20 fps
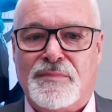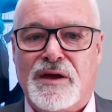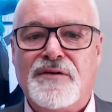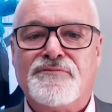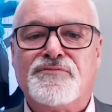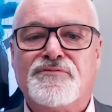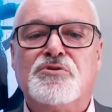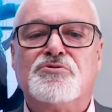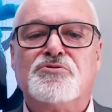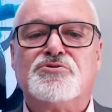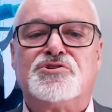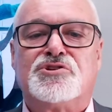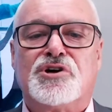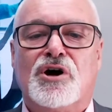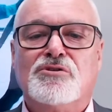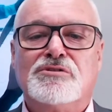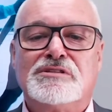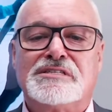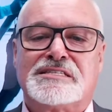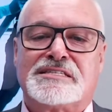If you
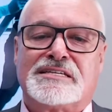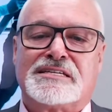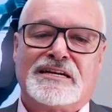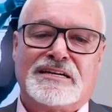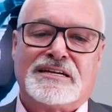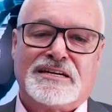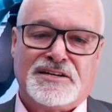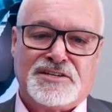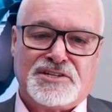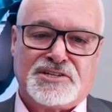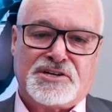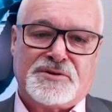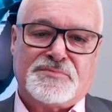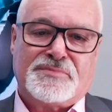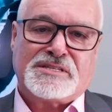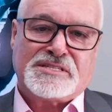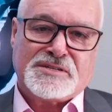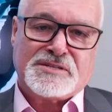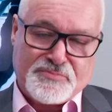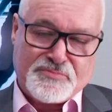don't see leadership
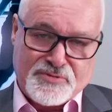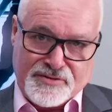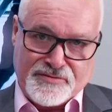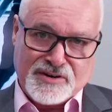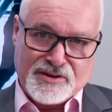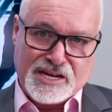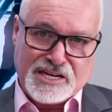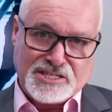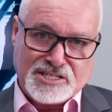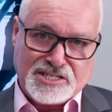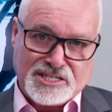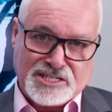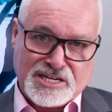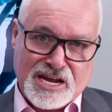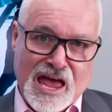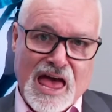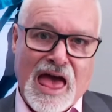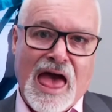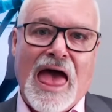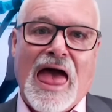as a privilege
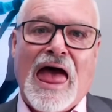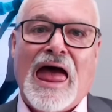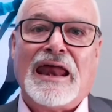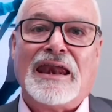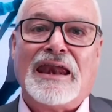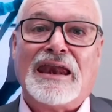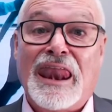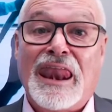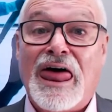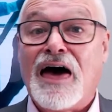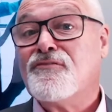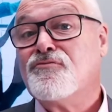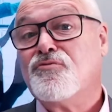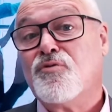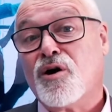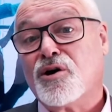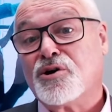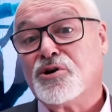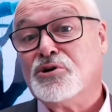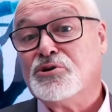and love
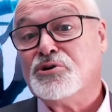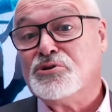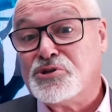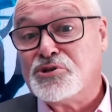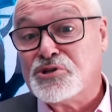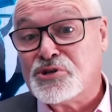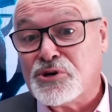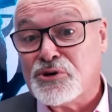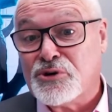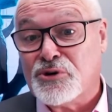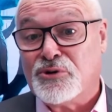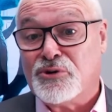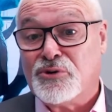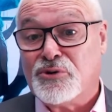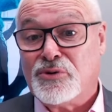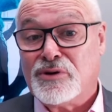what you do,